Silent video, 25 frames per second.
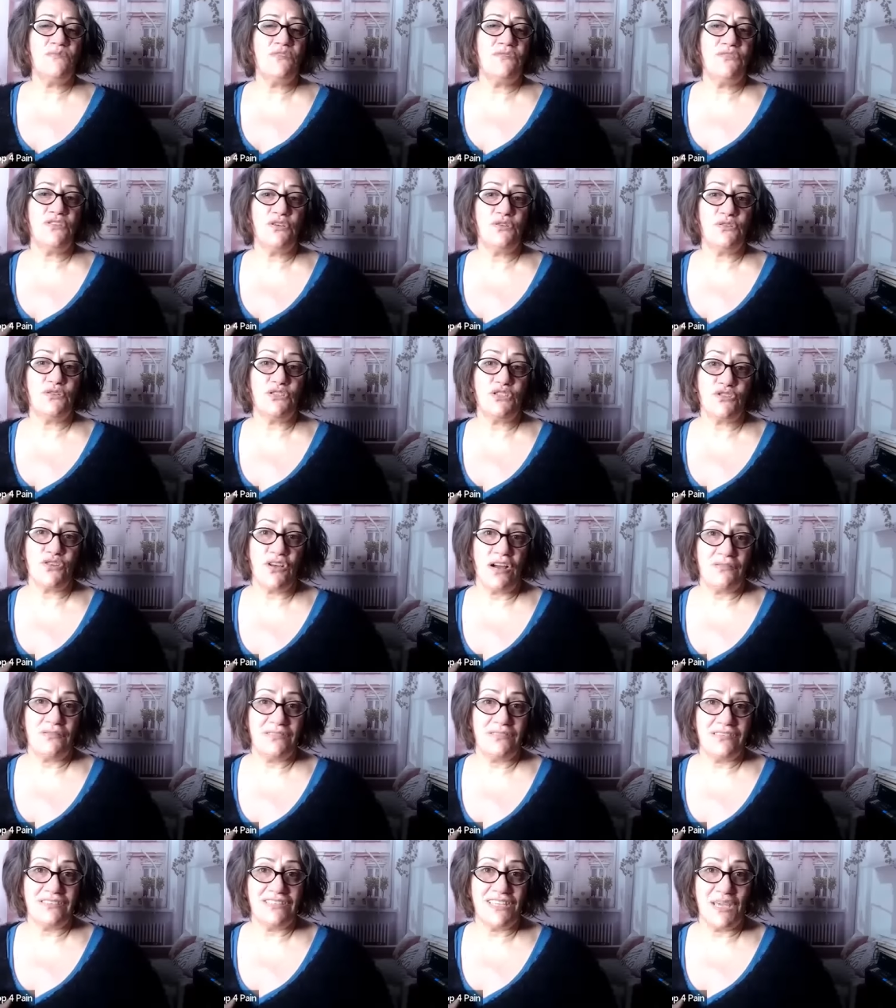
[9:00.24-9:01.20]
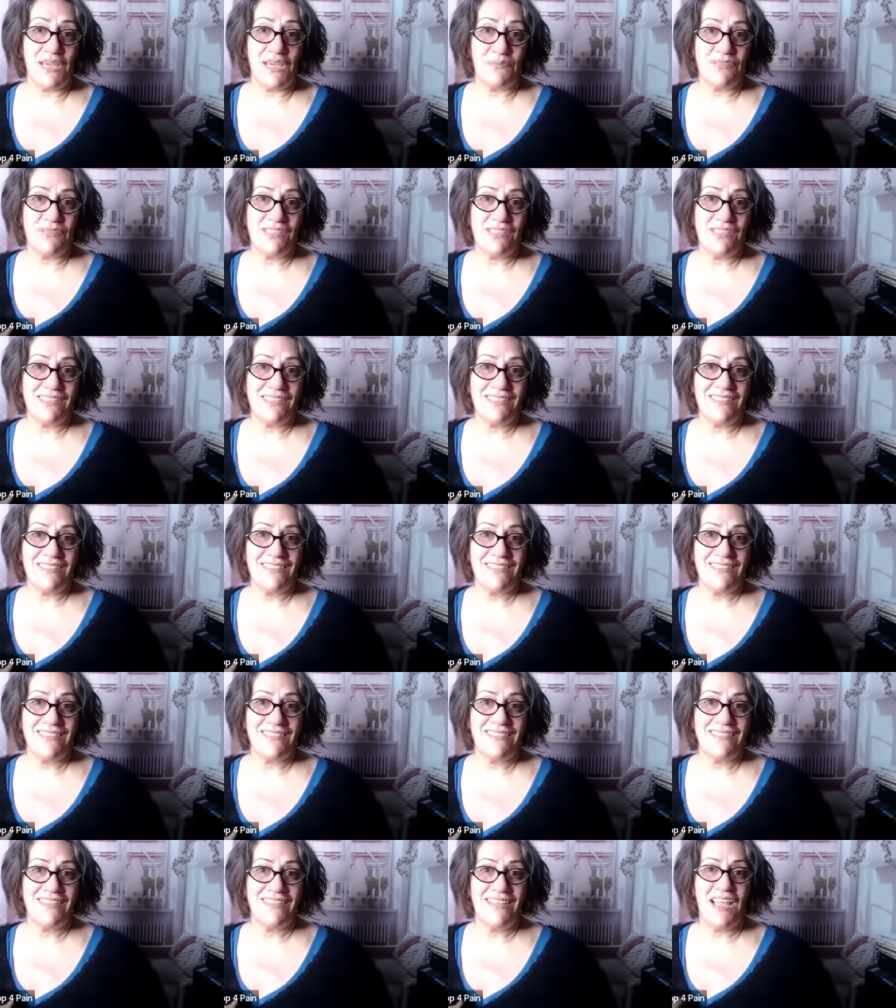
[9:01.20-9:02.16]
of your travel tips?
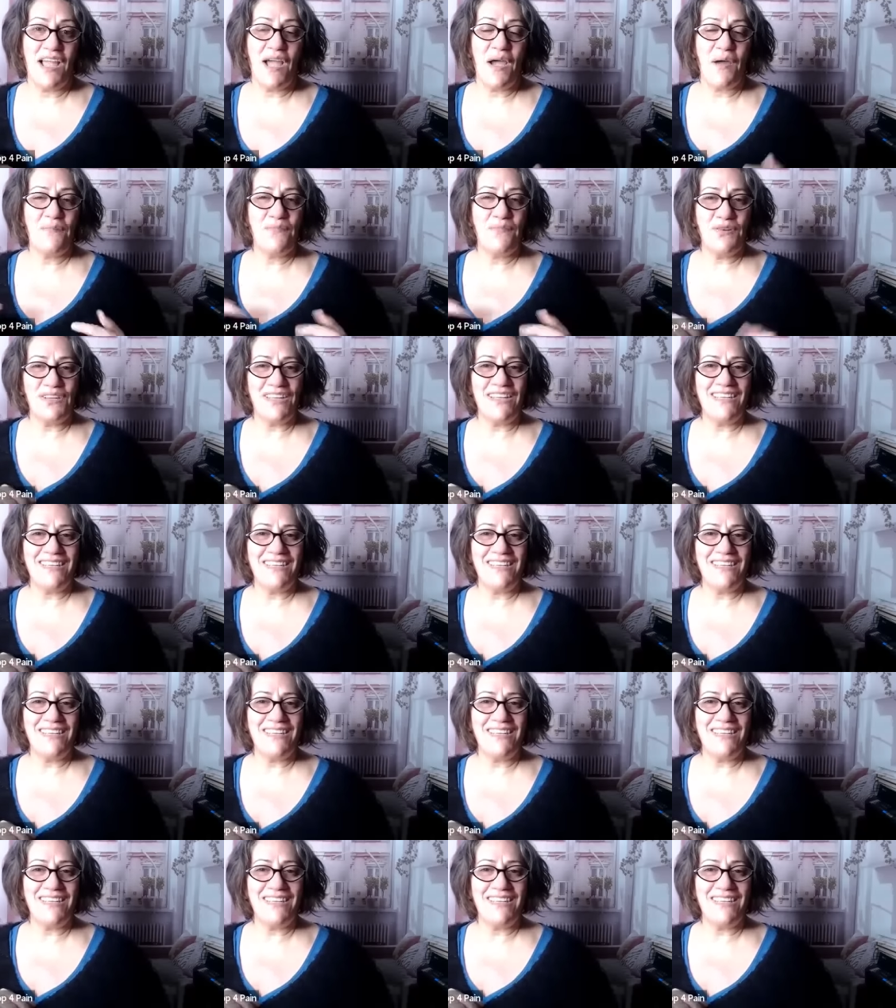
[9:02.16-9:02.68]
Put